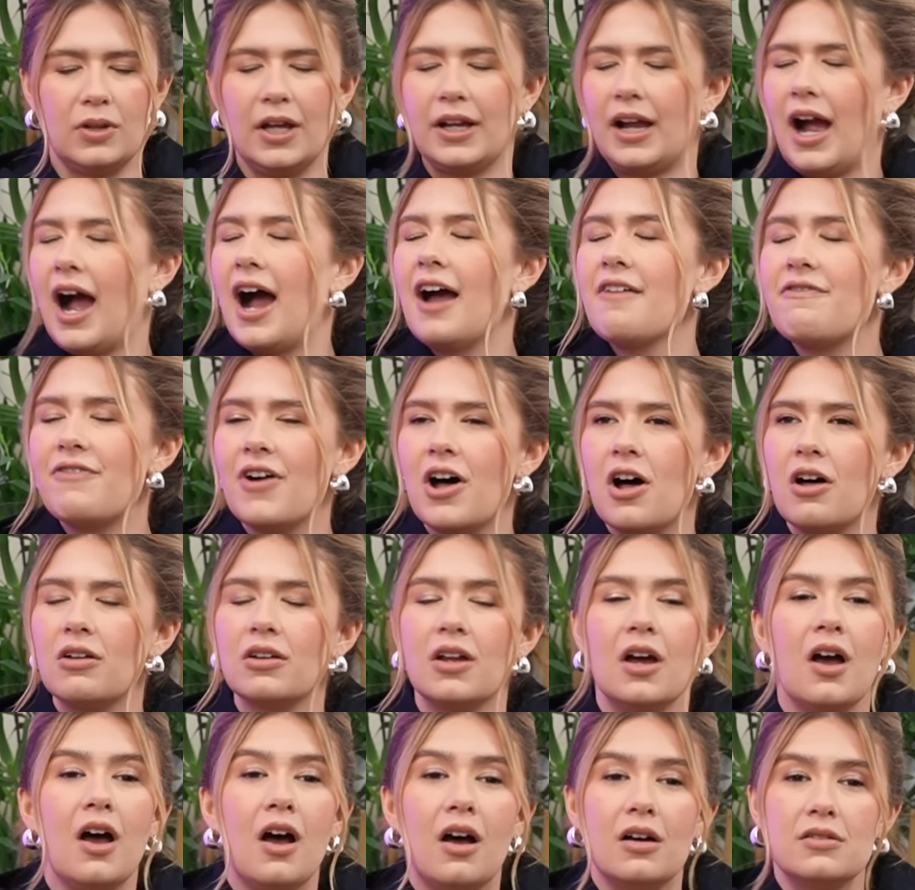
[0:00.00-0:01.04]
Like I felt
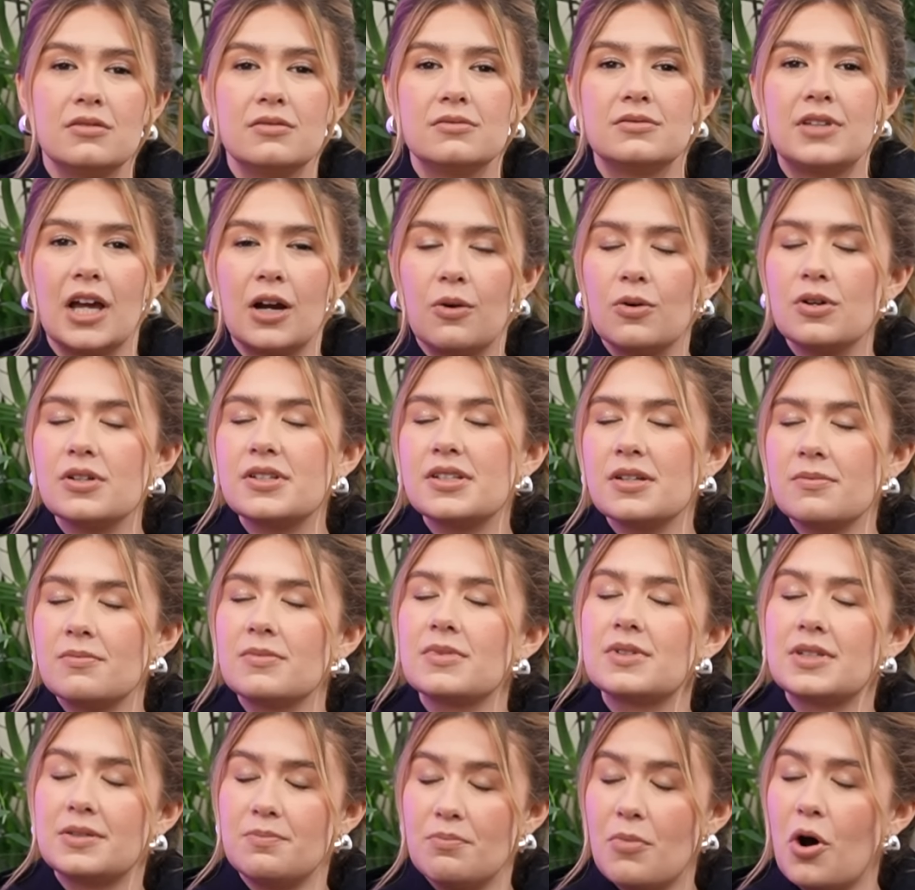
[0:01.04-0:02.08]
there were
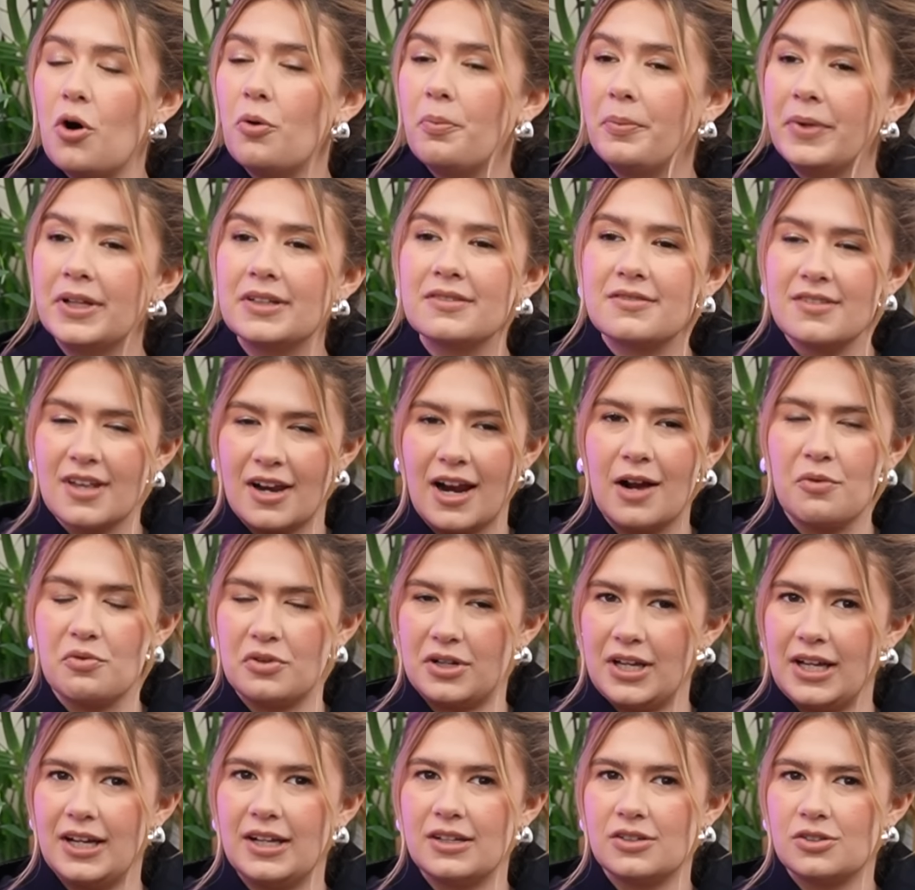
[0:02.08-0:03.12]
some moments, and I will
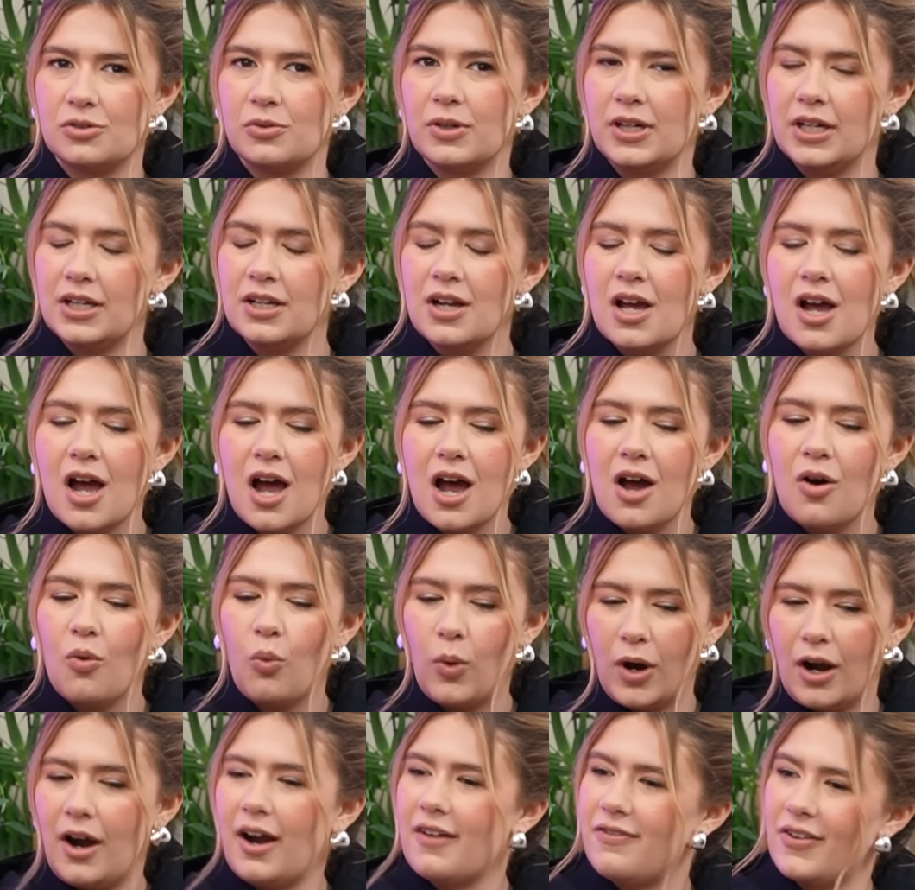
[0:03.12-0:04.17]
get into it,
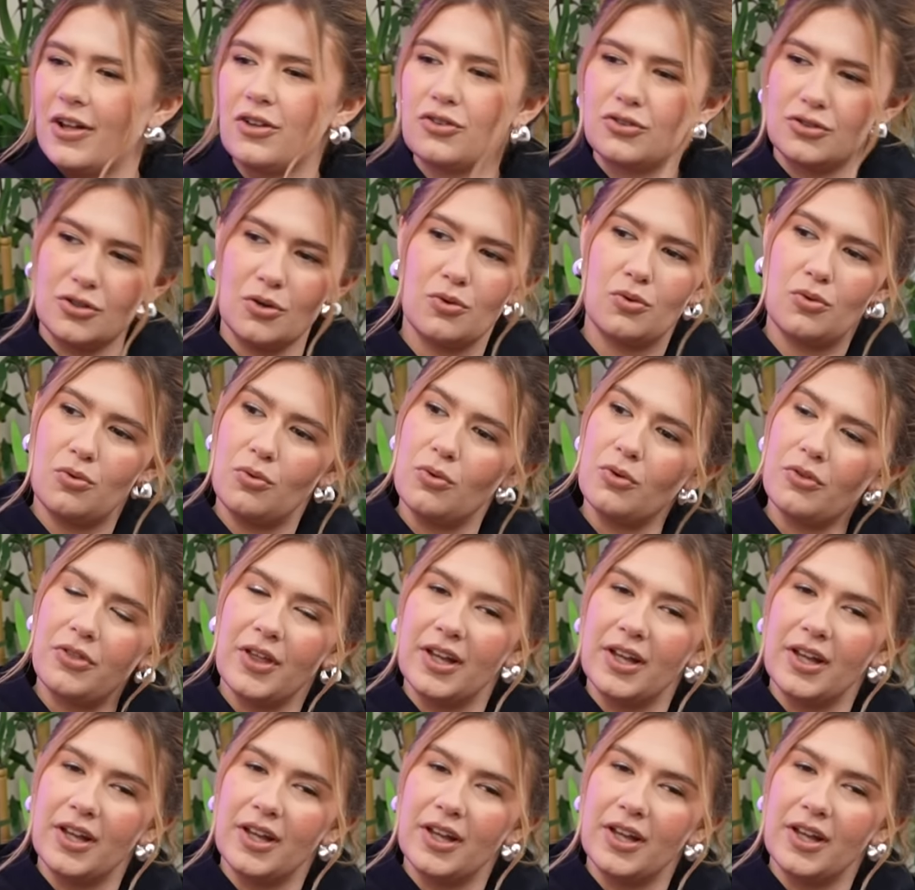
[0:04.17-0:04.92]
where I felt so cool.